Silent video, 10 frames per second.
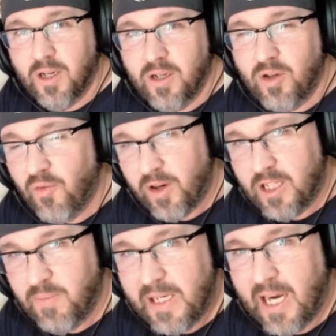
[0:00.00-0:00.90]
Don't forget to
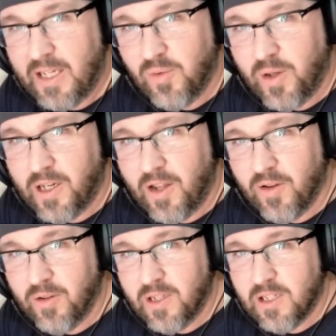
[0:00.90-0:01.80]
be kind to one
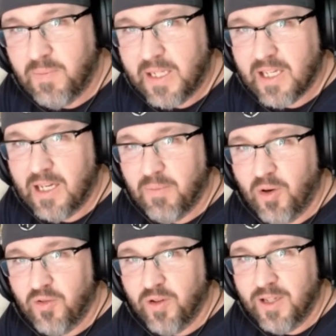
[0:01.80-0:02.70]
another. This is Pigskin and
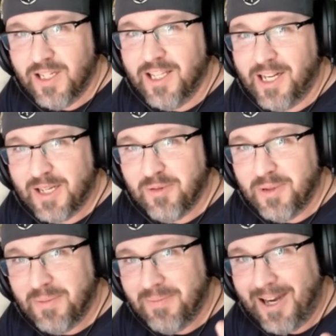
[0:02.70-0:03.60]
Poetry. See you in the next one.
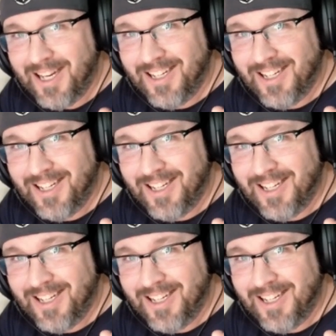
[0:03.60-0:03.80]
Bye.